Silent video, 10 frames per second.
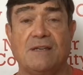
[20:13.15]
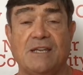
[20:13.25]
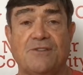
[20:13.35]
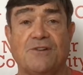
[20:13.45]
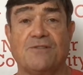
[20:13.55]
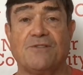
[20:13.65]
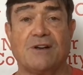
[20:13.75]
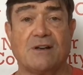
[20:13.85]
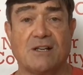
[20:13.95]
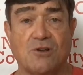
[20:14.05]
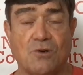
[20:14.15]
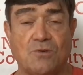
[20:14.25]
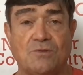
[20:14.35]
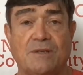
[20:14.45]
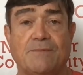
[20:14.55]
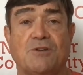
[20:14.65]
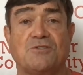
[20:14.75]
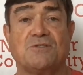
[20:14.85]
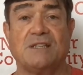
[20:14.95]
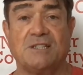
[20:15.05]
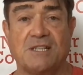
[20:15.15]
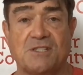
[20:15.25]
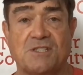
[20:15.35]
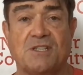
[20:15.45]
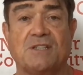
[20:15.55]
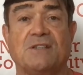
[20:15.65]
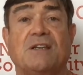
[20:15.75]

either very cold, emotionally distant,